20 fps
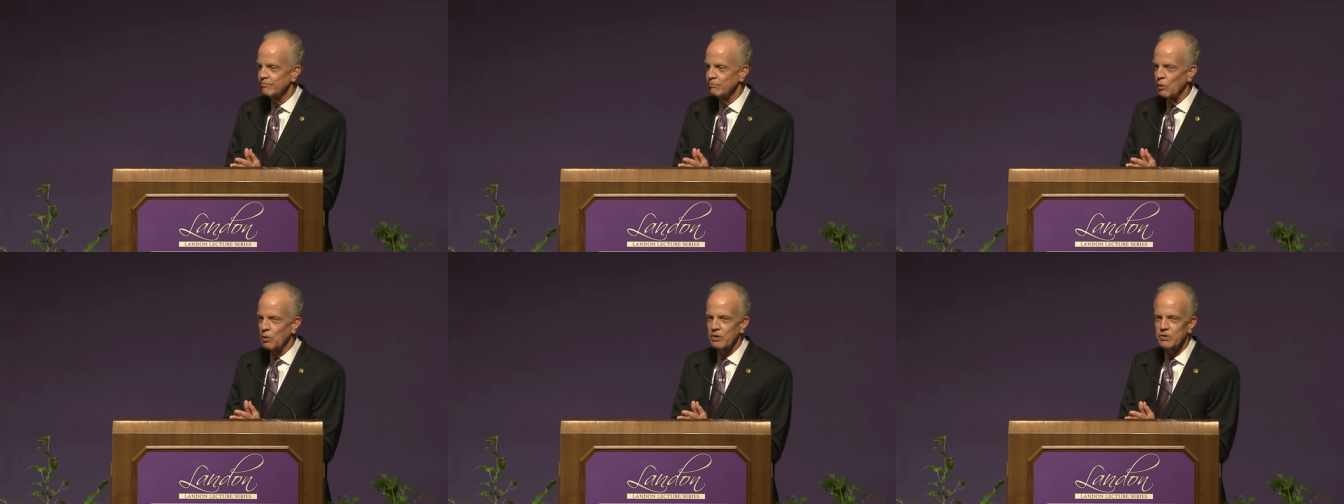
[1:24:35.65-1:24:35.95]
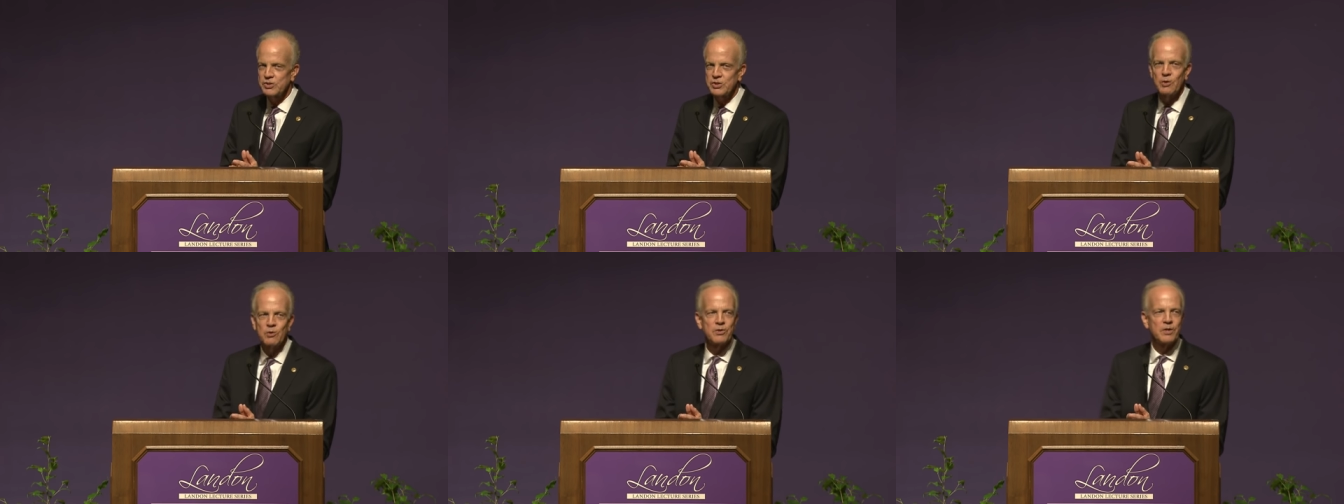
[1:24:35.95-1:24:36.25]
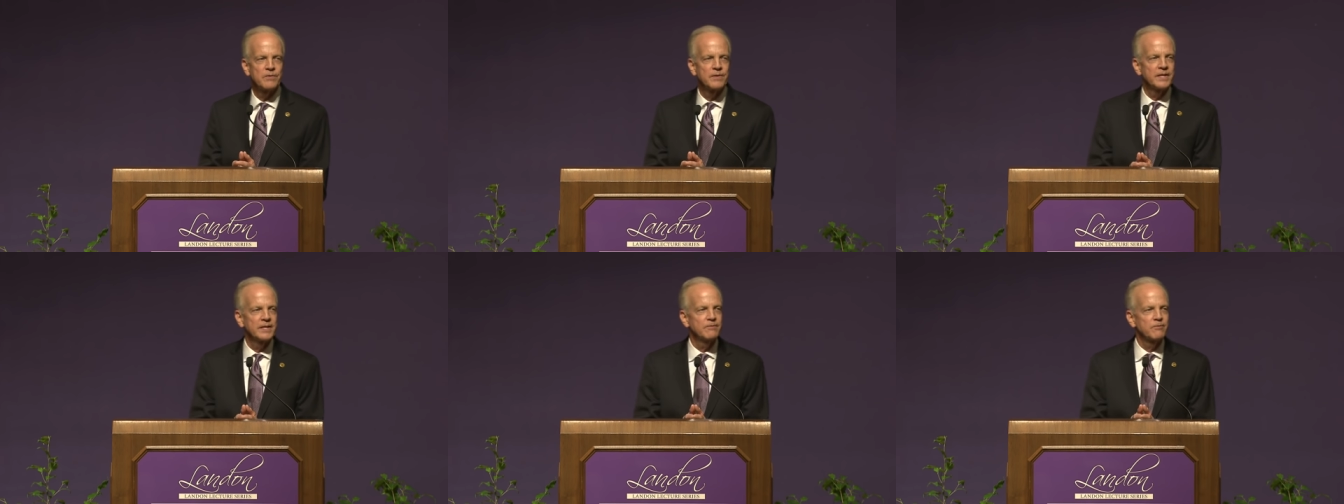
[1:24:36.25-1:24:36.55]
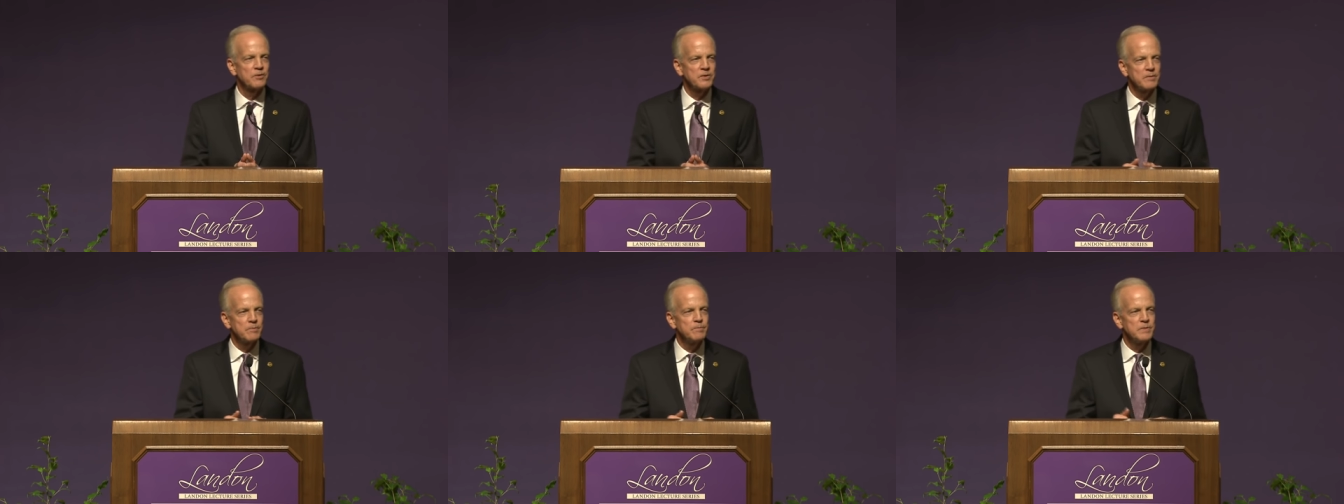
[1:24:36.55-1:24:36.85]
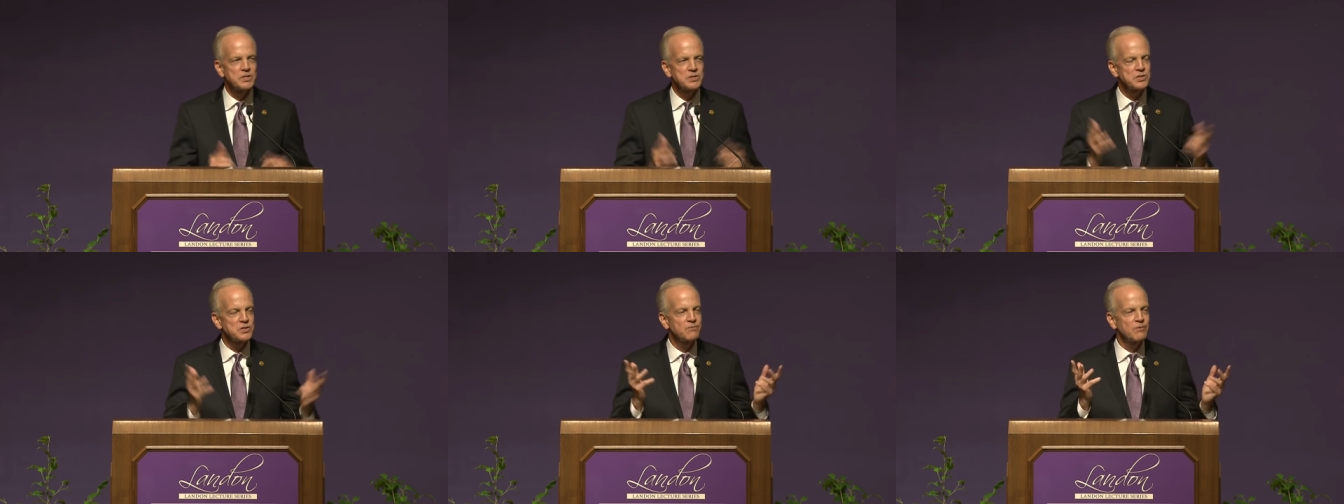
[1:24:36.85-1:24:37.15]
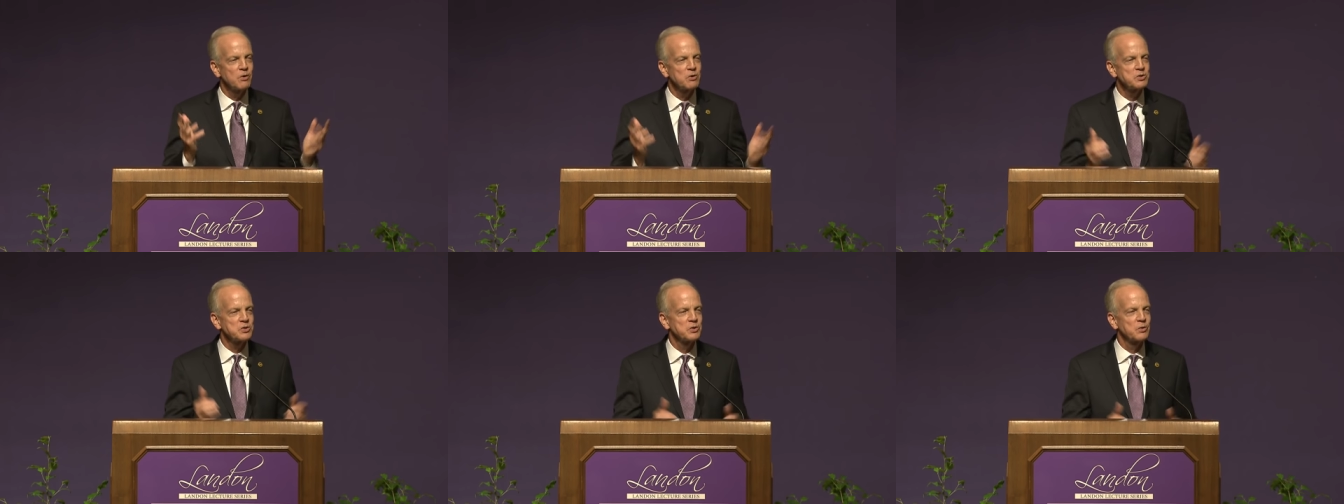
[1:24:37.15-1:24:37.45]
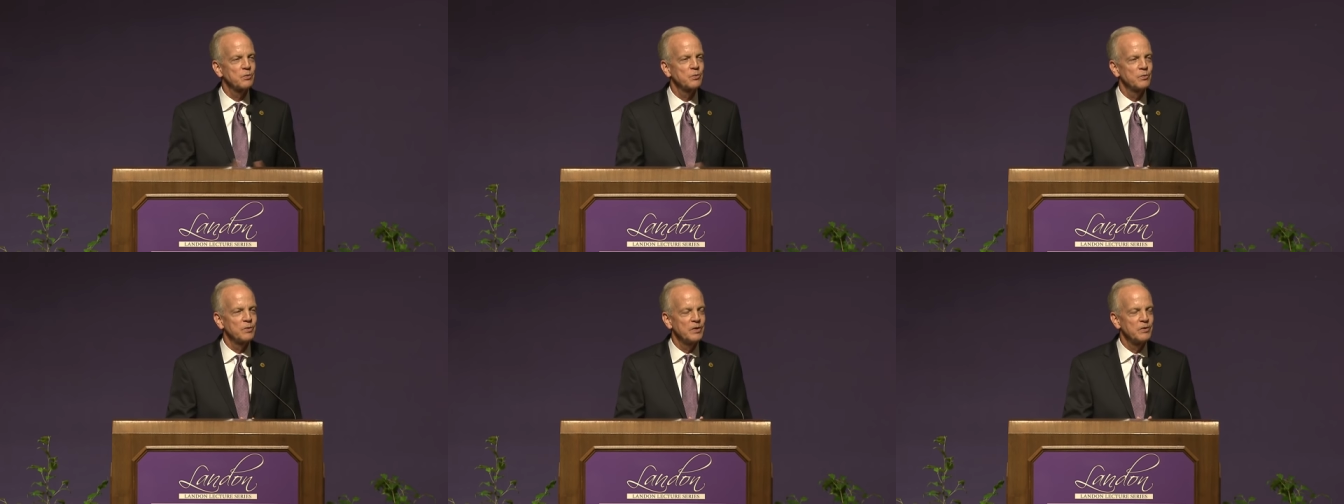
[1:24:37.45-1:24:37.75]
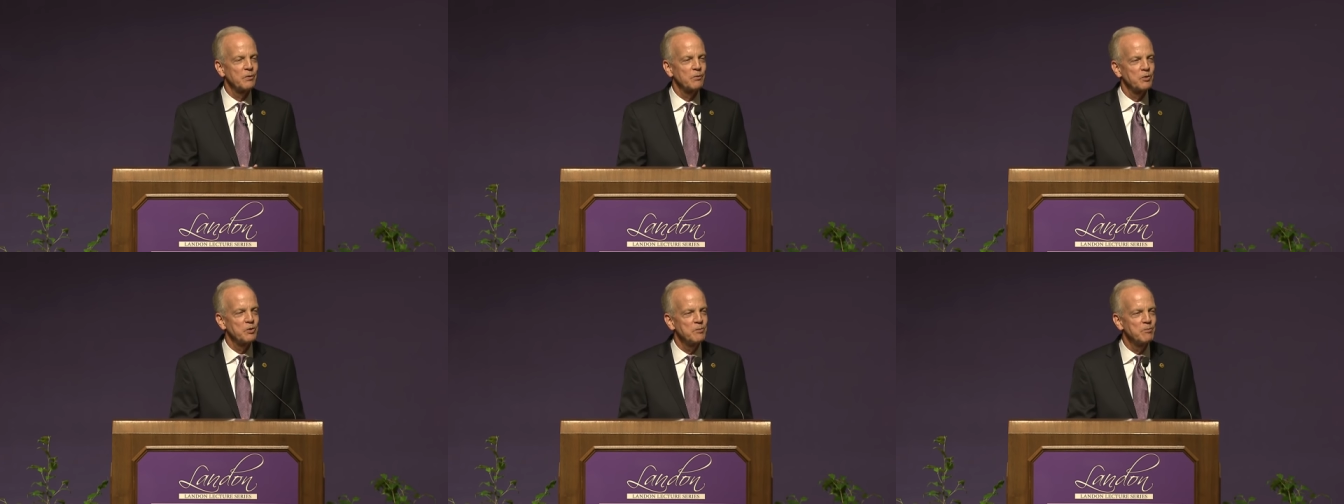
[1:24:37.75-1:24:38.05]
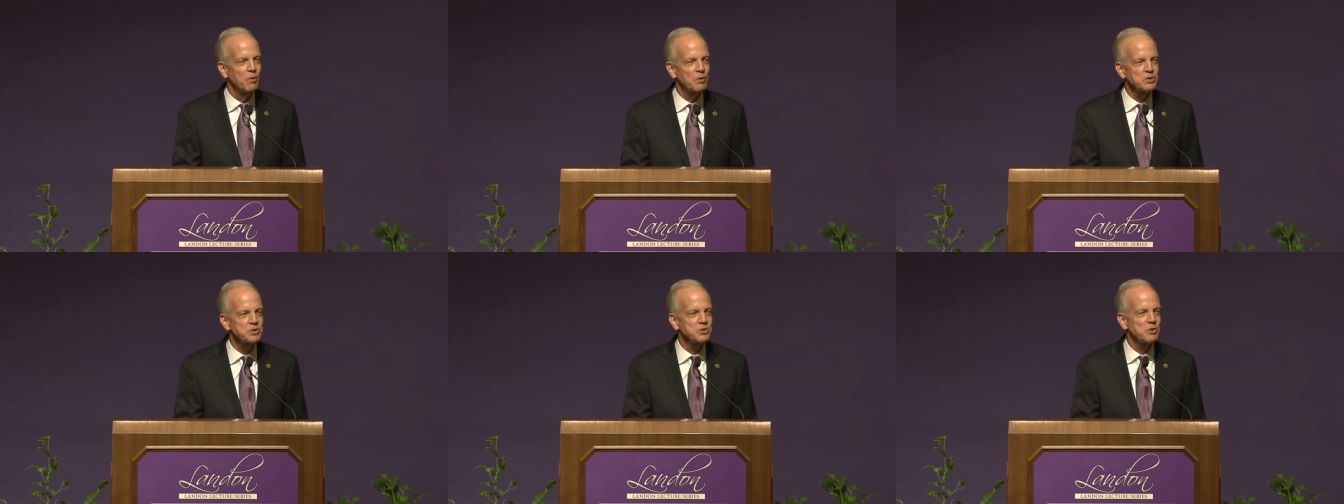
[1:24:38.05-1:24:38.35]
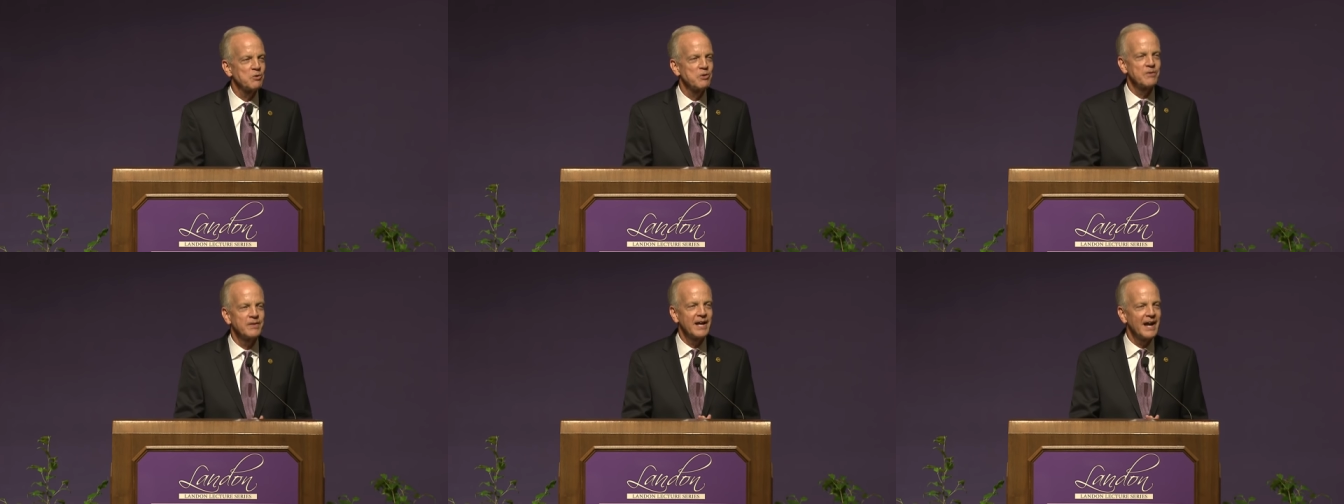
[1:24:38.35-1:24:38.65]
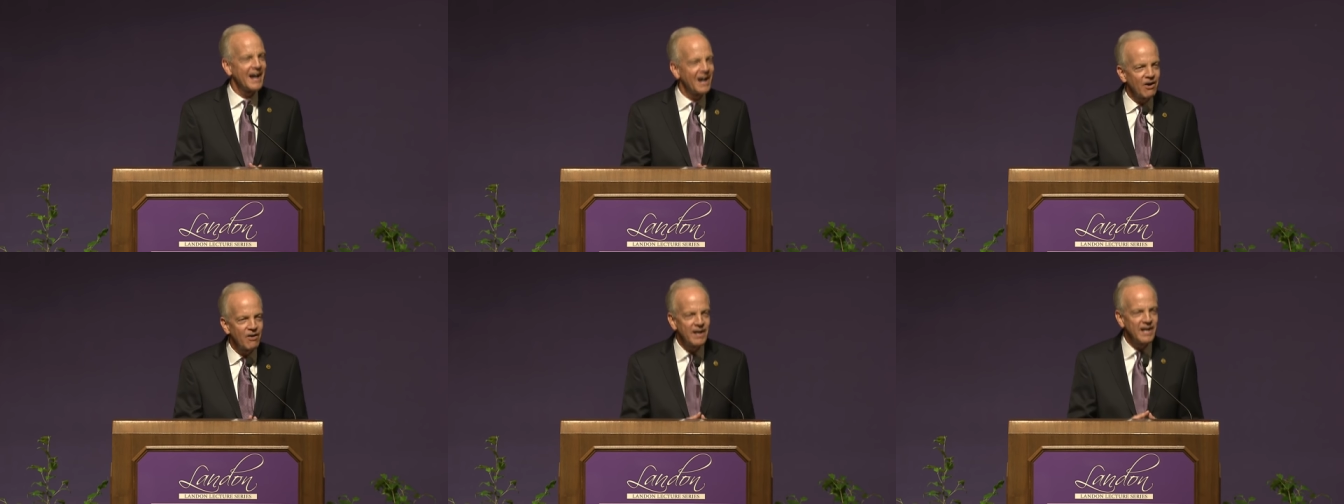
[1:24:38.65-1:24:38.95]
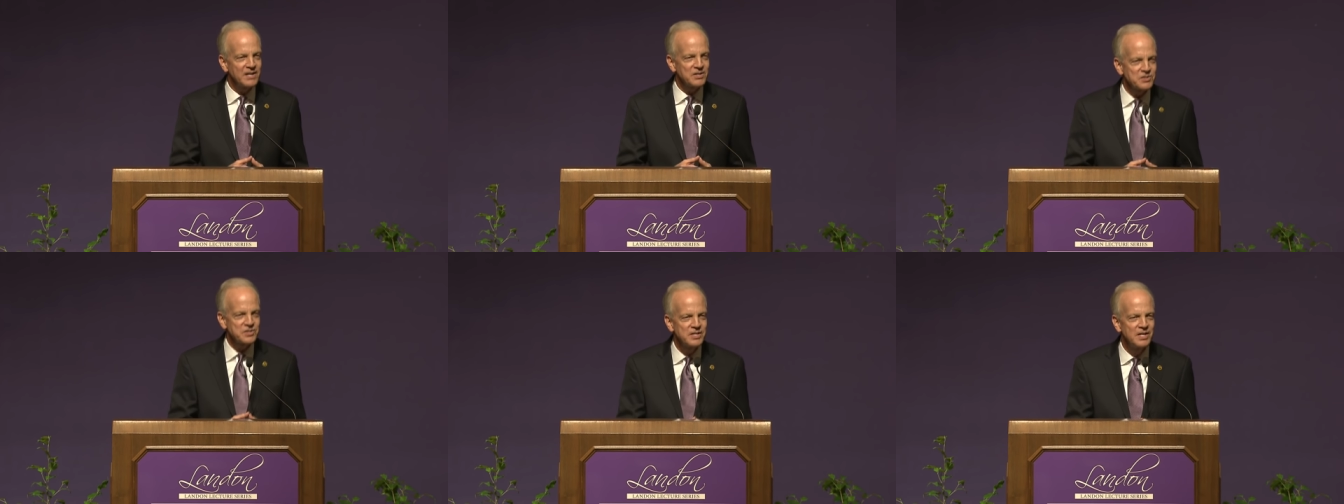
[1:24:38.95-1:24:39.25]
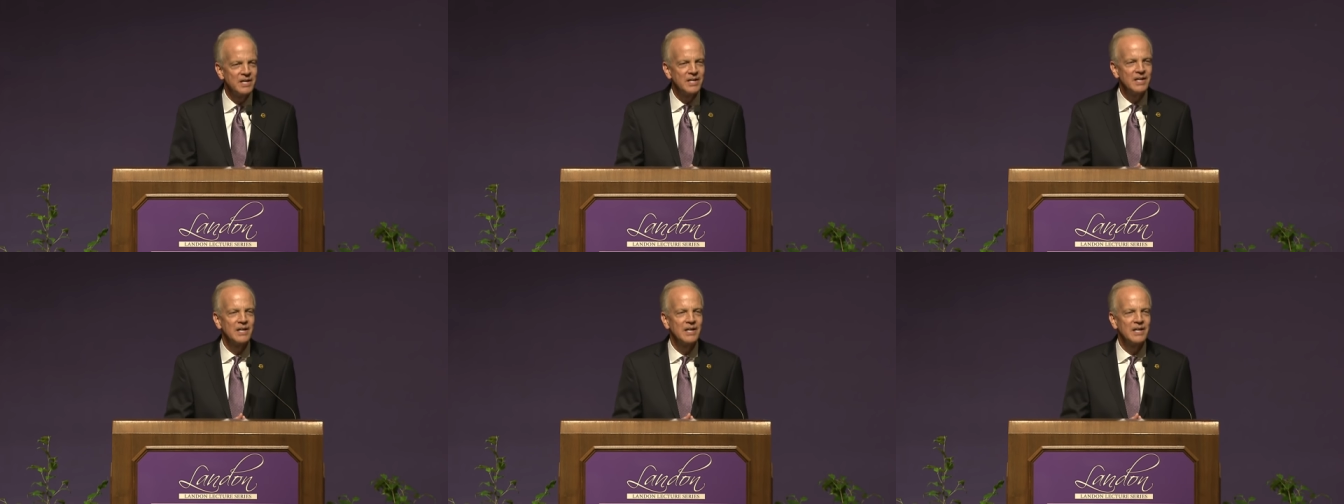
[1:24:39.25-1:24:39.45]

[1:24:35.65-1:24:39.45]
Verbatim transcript: more so than the, for the business folks in the, in the room, more so than the IRS.